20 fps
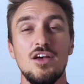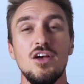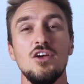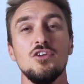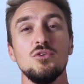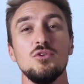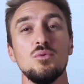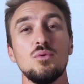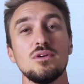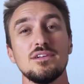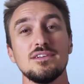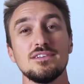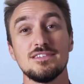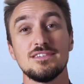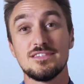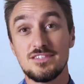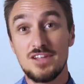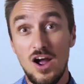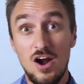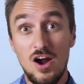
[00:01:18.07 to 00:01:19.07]
you want to
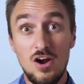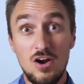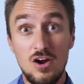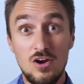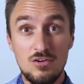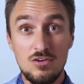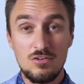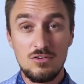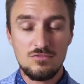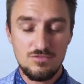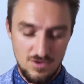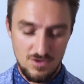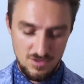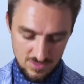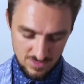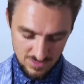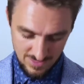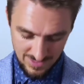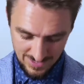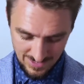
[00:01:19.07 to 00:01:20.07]
starve
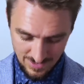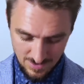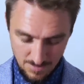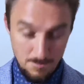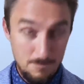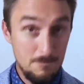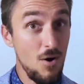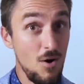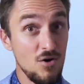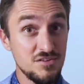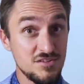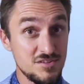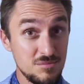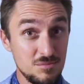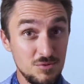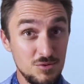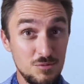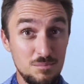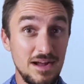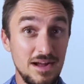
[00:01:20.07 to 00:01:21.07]
the
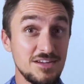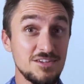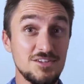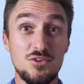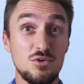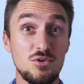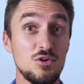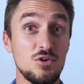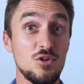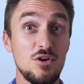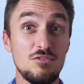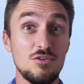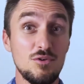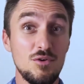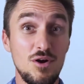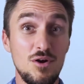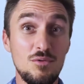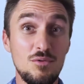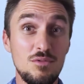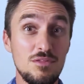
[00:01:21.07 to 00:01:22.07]
possible bacterial
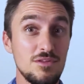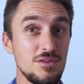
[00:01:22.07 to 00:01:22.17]
overgrowth.